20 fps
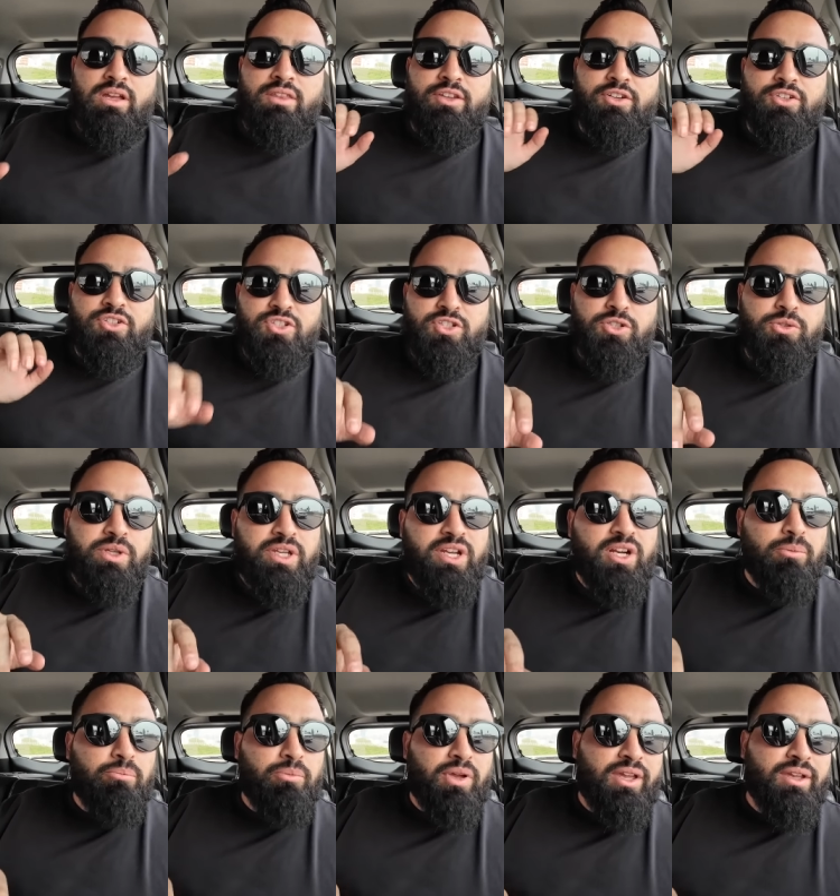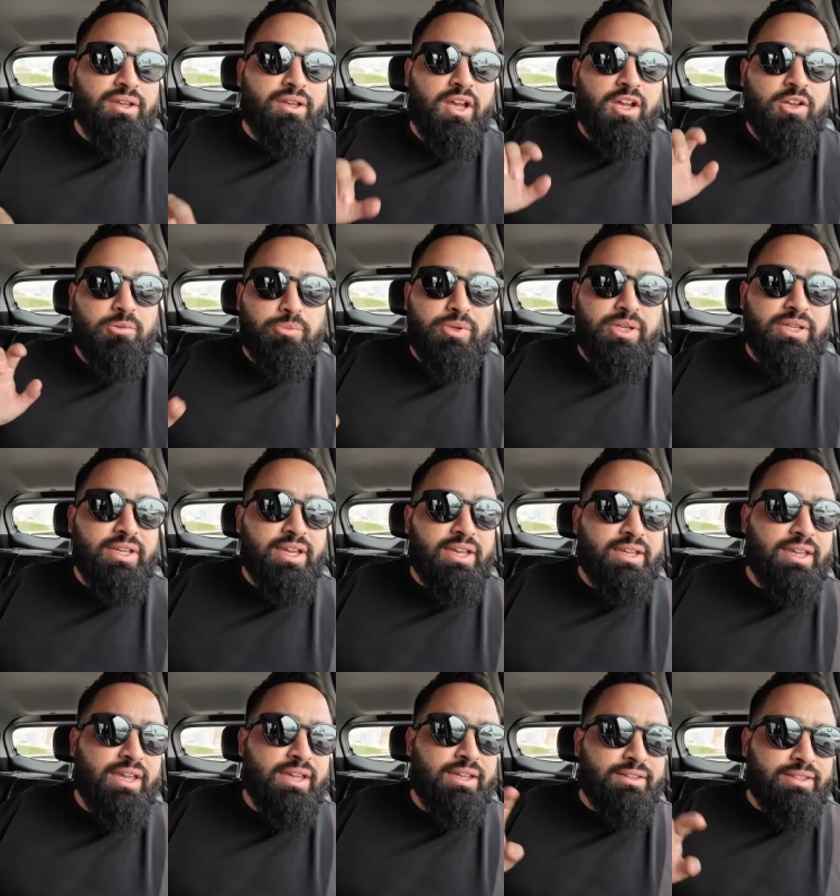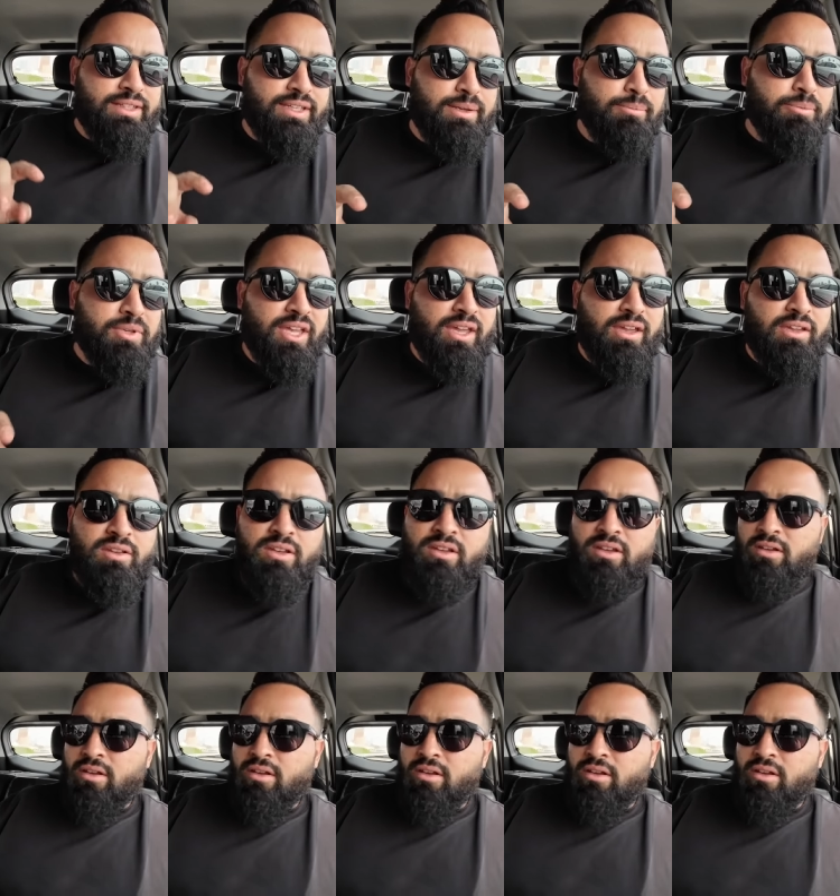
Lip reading: There's two here in Bangkok, BKK, DMK.